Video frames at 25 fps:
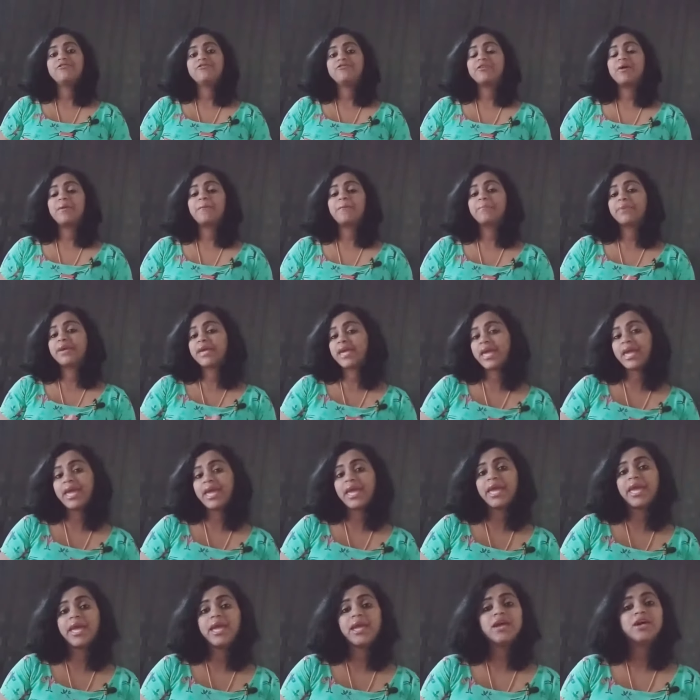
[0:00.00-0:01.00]
from
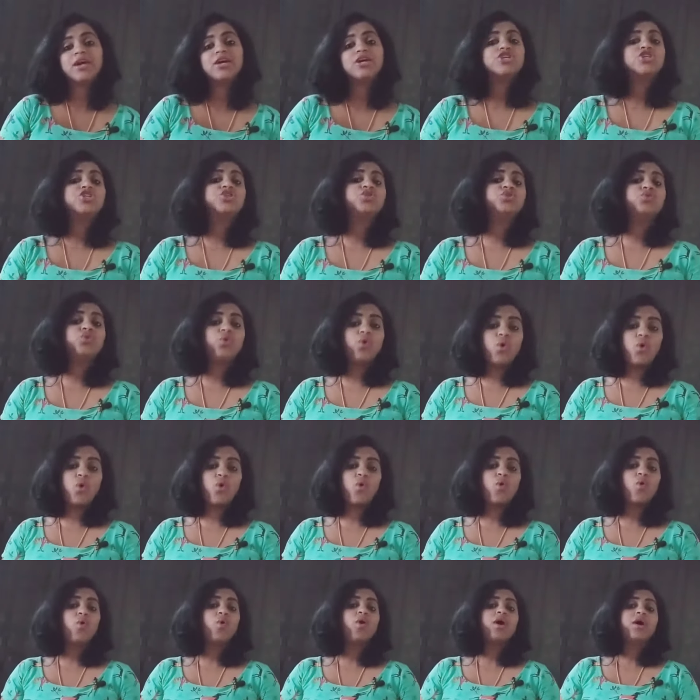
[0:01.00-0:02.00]
K to
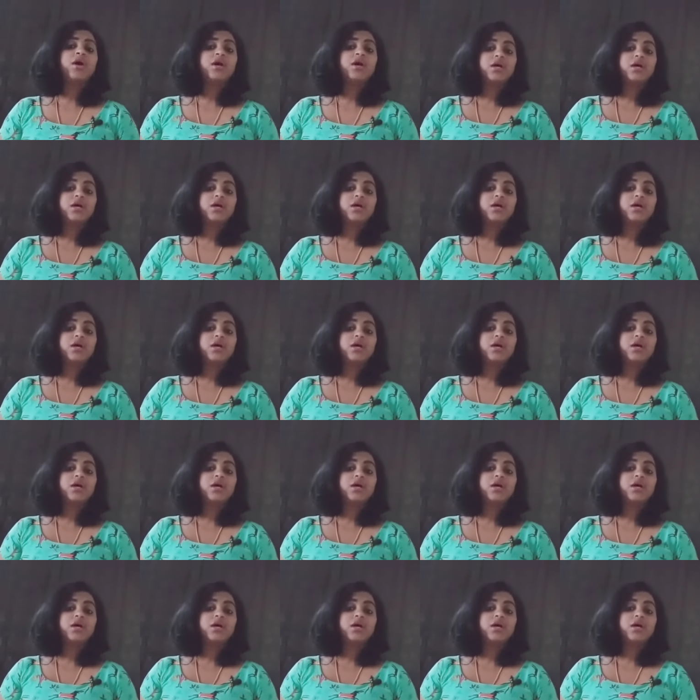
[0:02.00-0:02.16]
O.